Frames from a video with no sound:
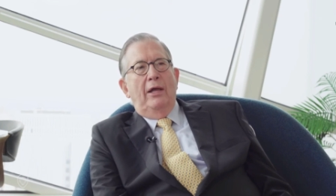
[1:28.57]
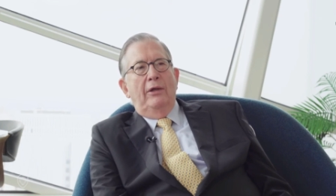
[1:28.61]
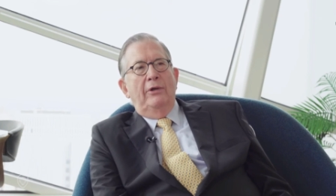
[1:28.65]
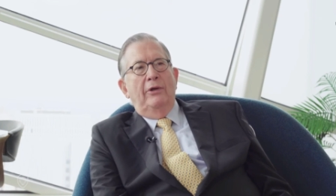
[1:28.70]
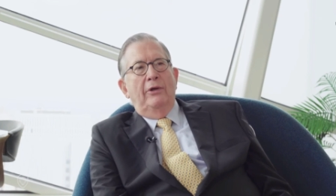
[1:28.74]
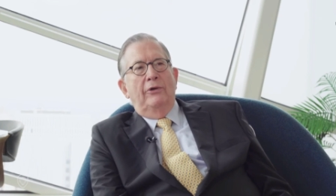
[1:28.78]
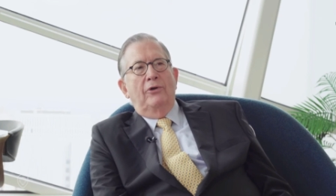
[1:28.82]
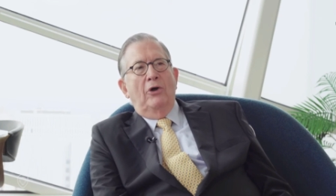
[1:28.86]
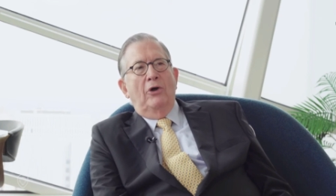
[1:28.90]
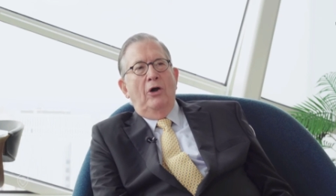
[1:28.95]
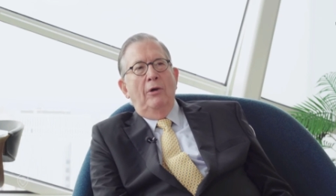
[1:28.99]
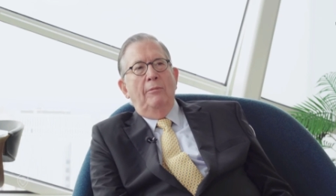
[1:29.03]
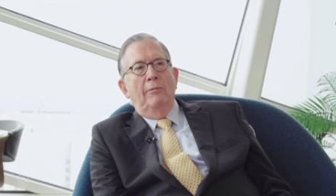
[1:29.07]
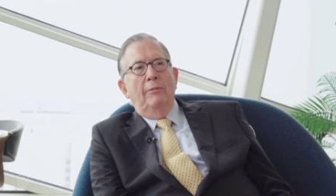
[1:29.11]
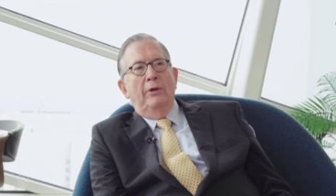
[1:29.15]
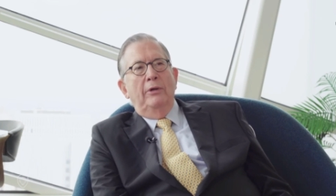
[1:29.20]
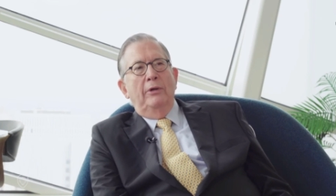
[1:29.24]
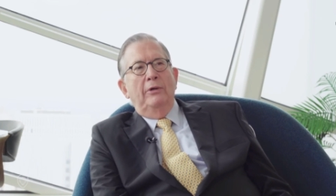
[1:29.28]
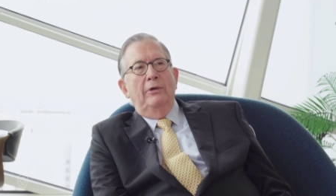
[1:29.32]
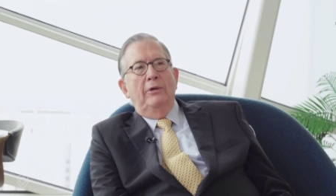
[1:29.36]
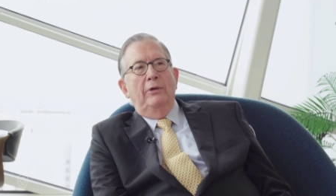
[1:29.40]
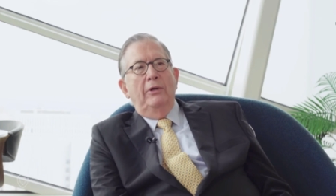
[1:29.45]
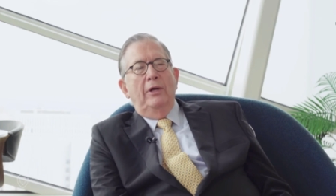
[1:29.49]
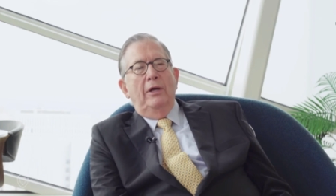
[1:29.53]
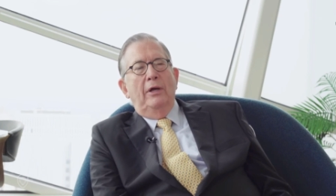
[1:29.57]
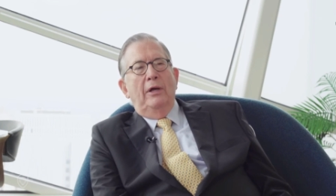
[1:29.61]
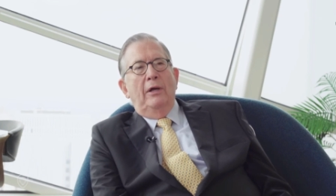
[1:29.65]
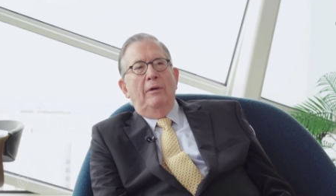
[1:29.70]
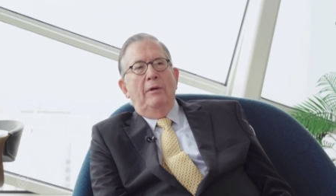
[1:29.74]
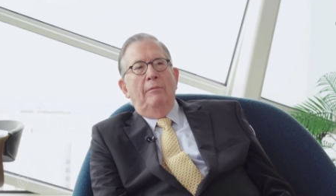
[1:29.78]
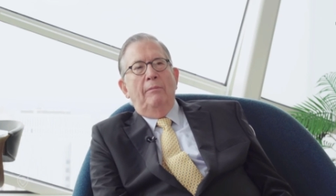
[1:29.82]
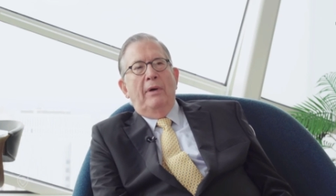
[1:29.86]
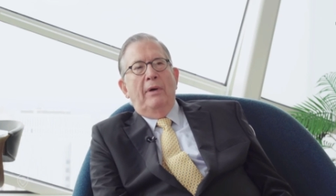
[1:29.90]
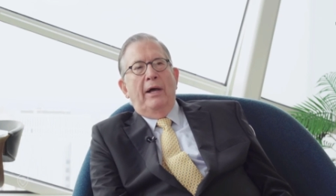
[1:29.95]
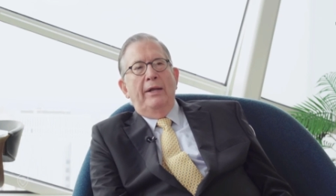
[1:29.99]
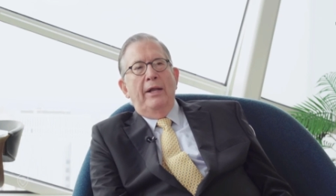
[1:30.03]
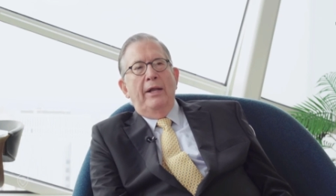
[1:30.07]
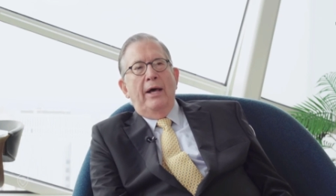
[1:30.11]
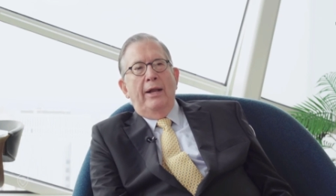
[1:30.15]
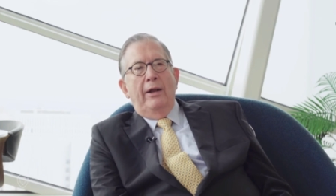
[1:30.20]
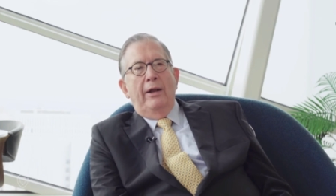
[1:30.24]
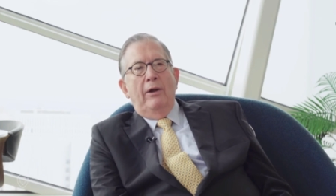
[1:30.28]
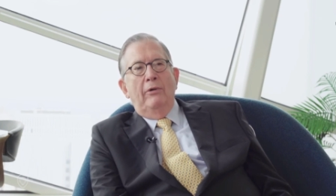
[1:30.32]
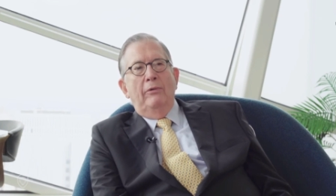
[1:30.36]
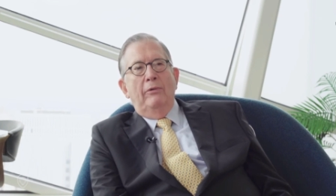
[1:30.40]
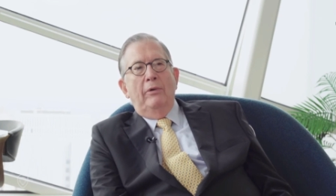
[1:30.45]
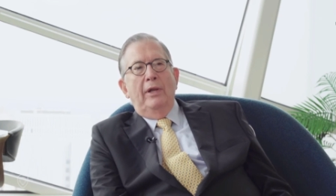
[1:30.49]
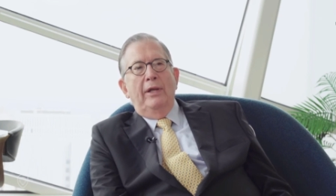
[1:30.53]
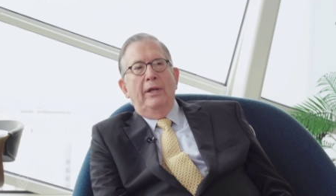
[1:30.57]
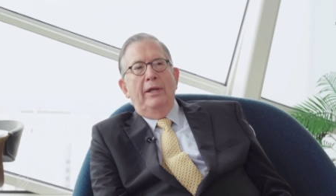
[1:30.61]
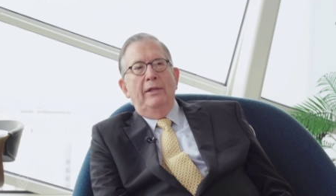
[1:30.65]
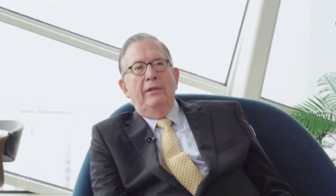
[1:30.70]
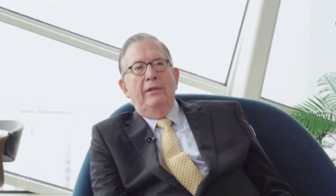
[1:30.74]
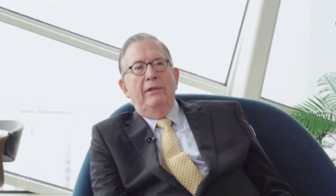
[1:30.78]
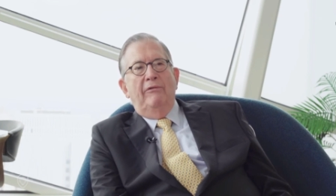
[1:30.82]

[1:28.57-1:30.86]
determined by not only